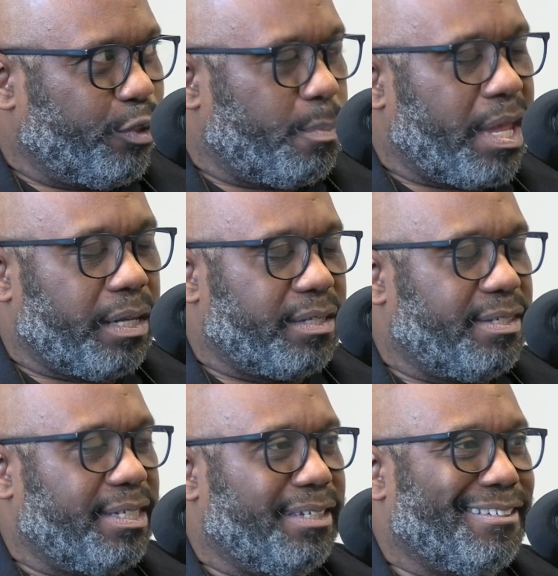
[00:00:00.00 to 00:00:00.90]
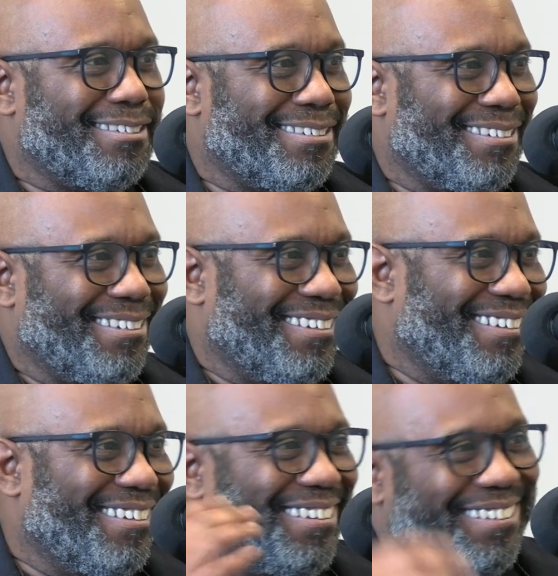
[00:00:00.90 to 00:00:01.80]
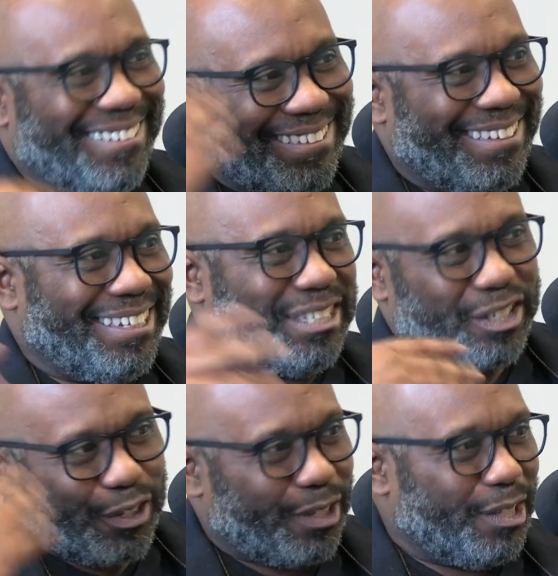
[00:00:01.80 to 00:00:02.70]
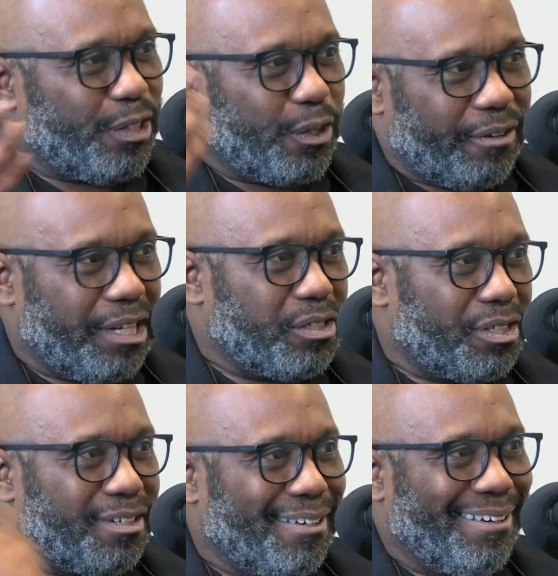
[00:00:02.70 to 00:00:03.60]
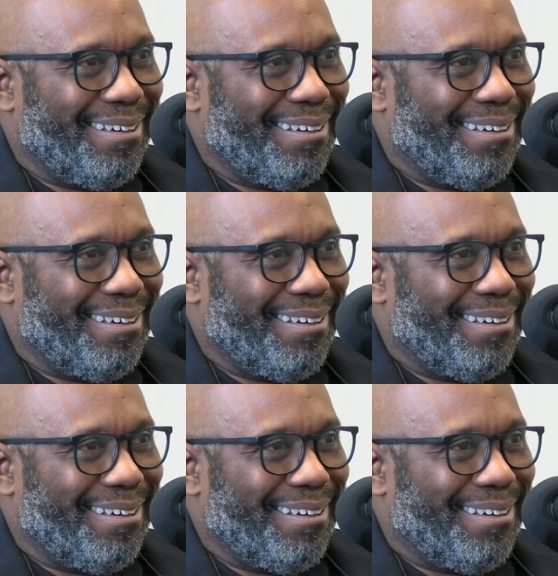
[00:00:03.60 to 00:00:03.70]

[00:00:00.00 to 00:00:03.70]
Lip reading: germanic seeds in the creation.